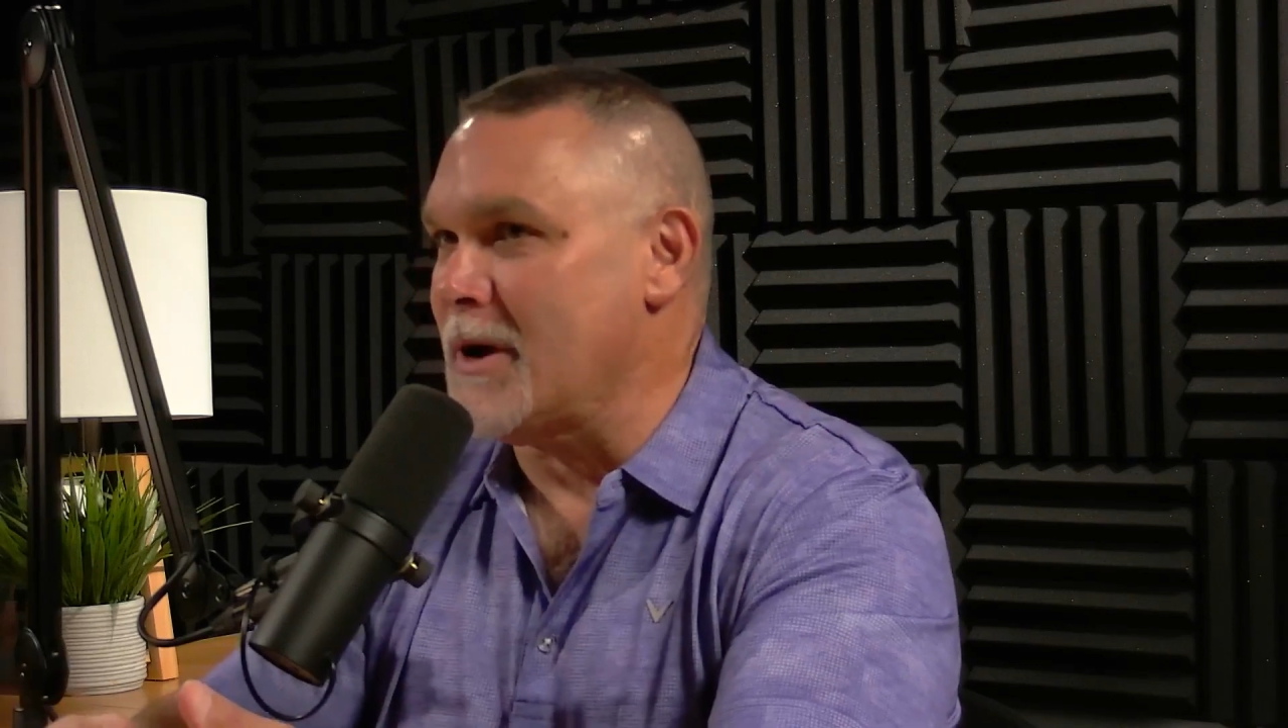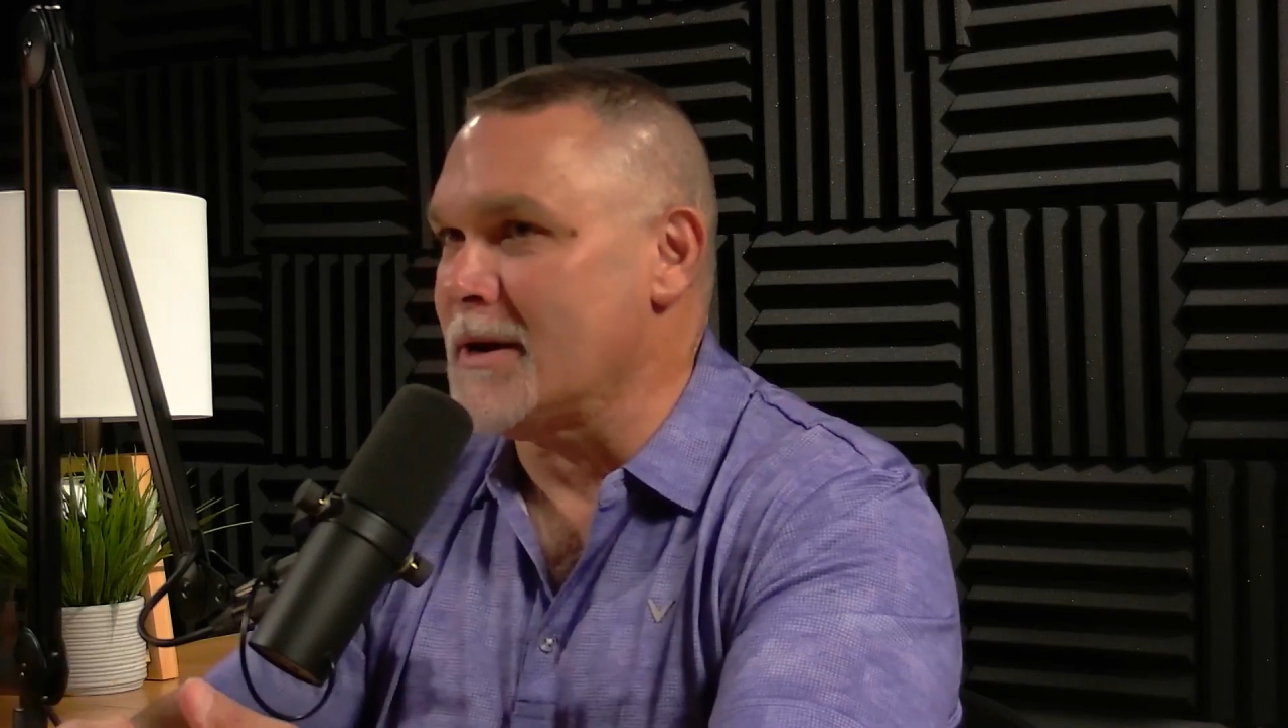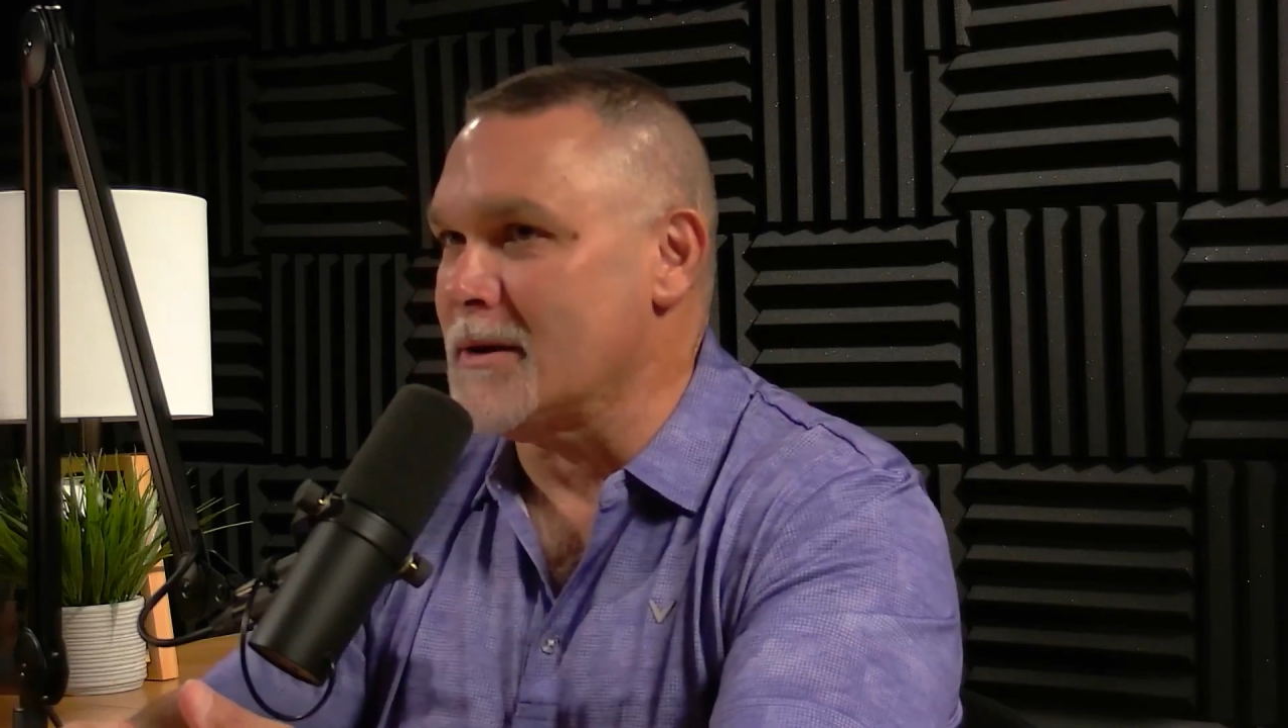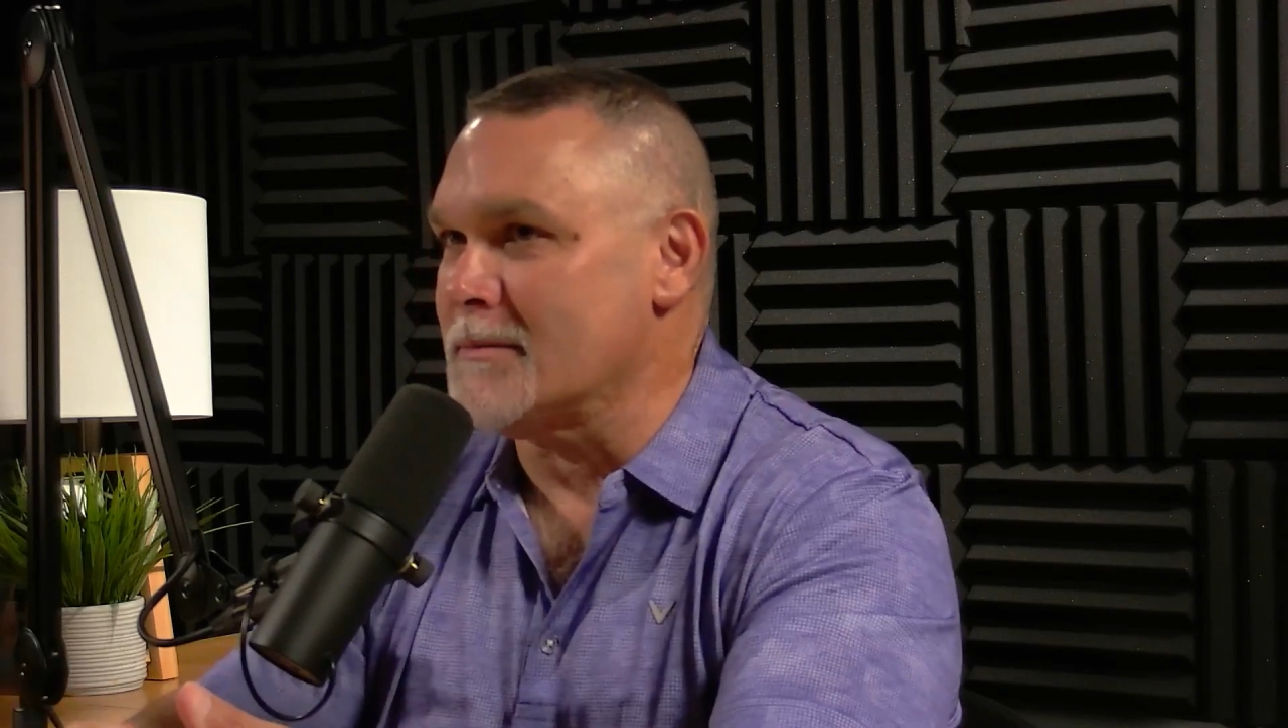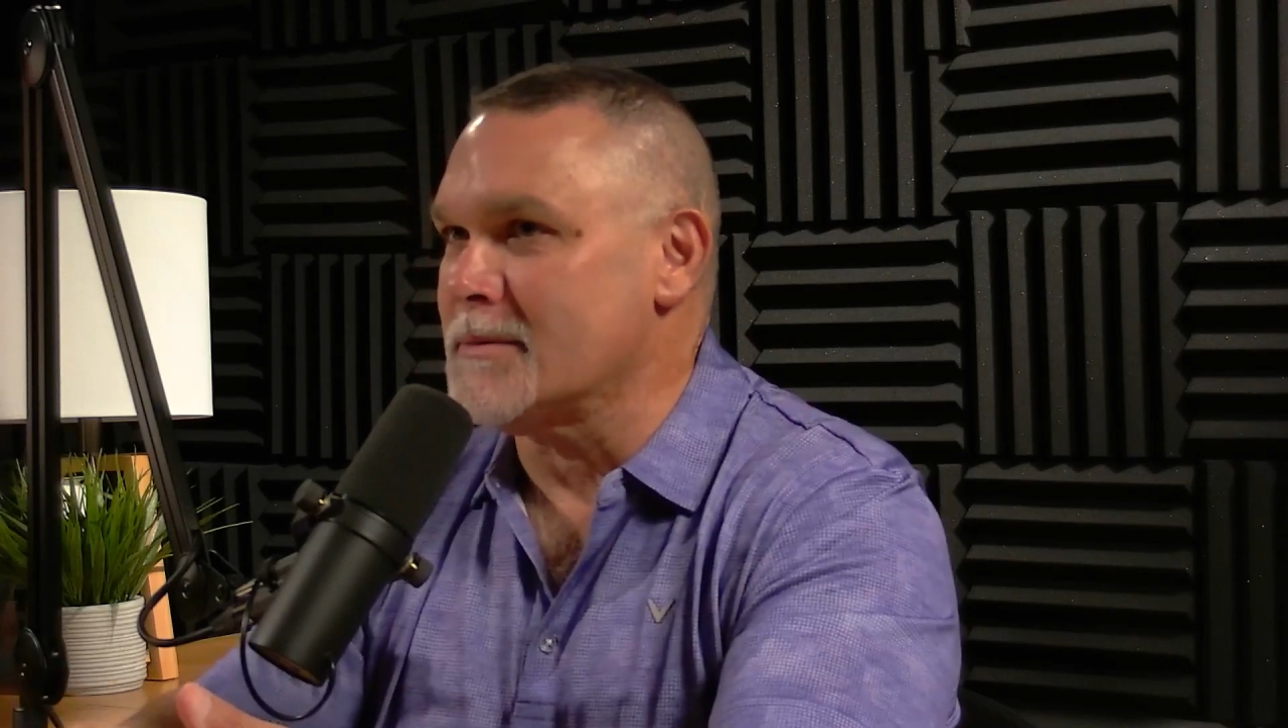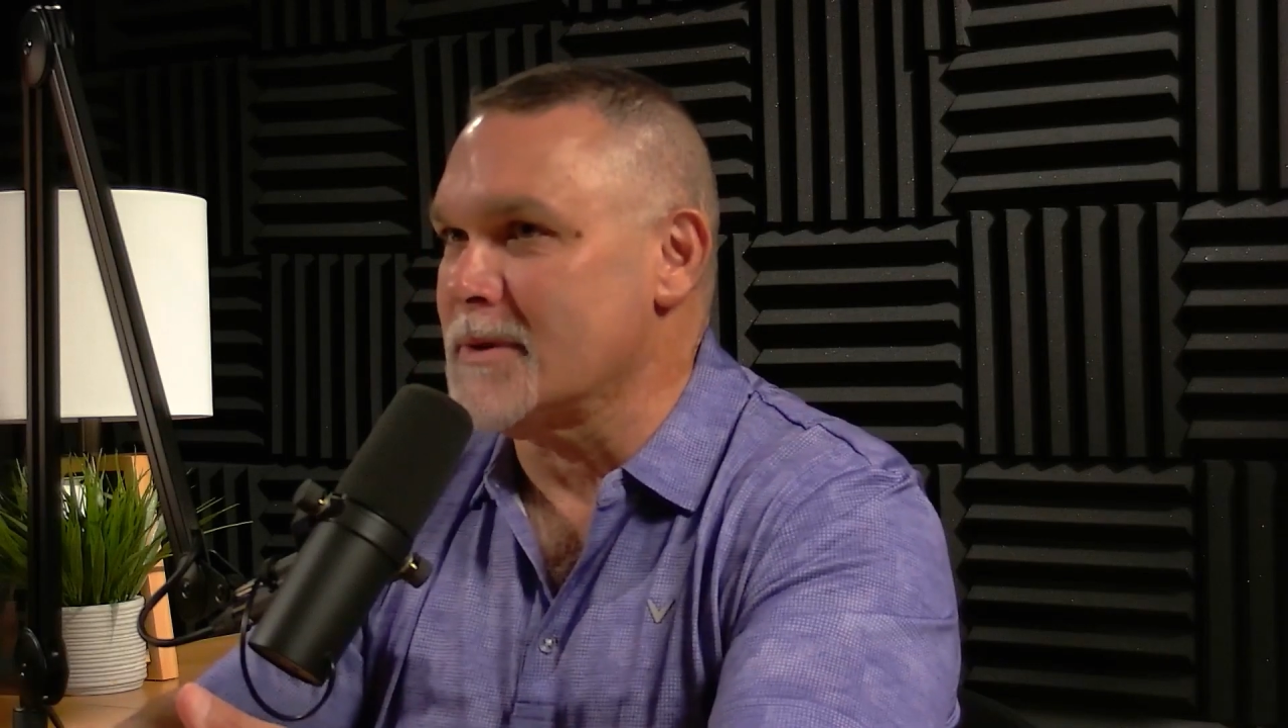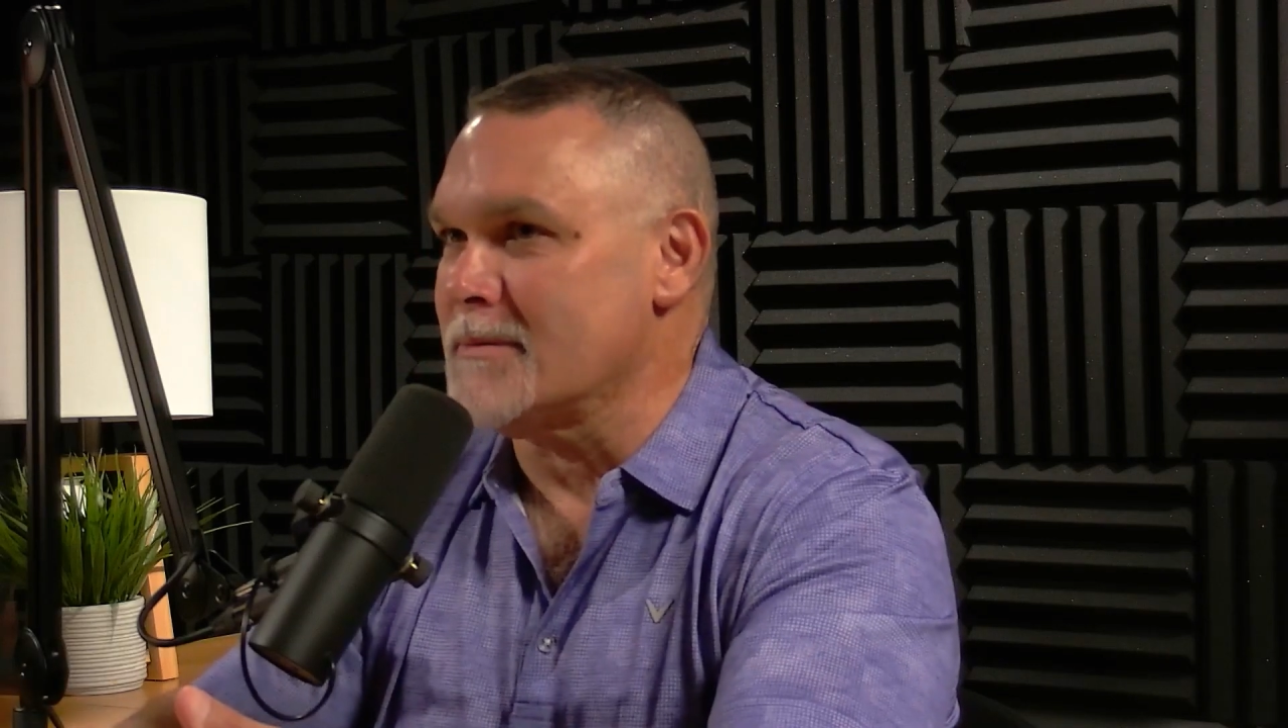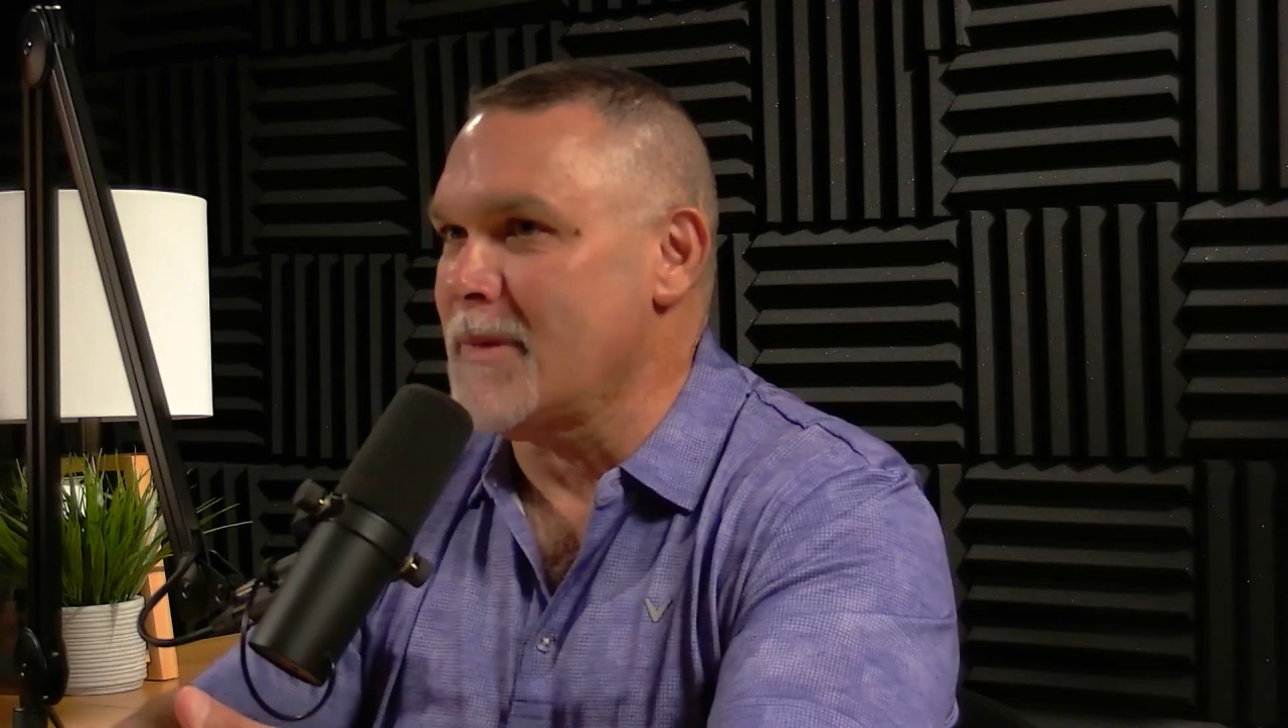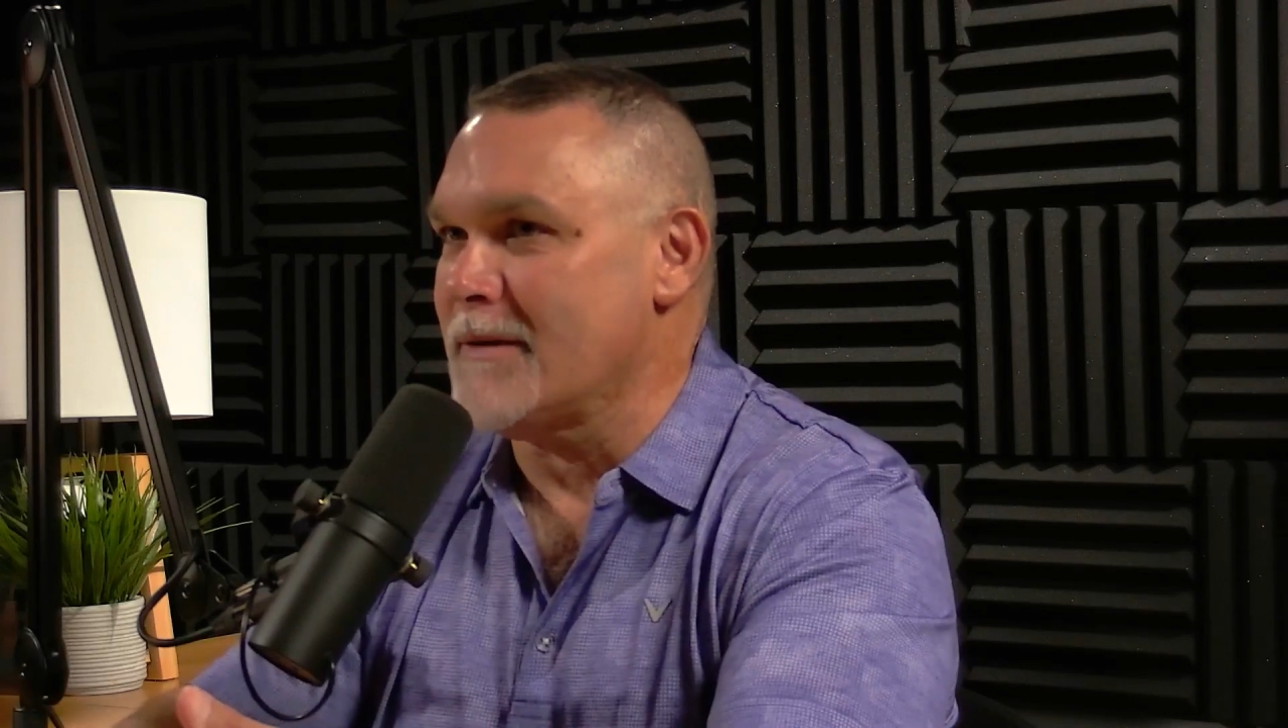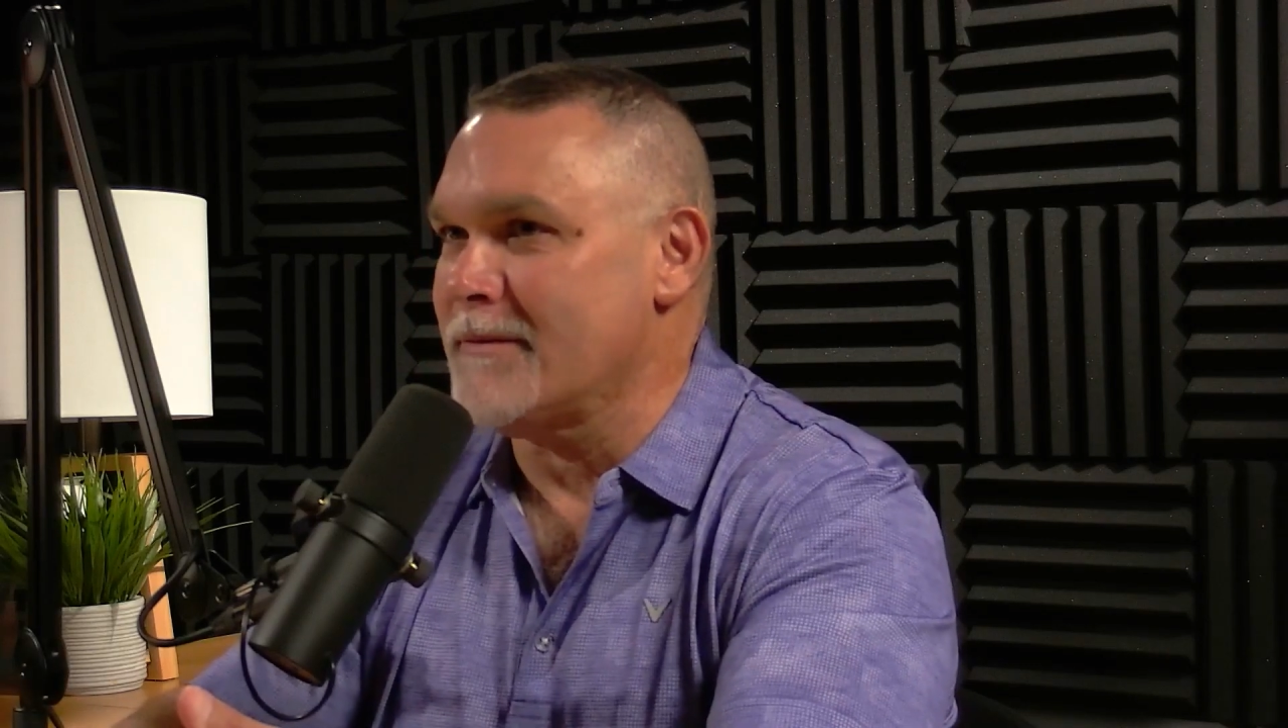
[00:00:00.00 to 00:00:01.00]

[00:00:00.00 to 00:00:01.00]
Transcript: might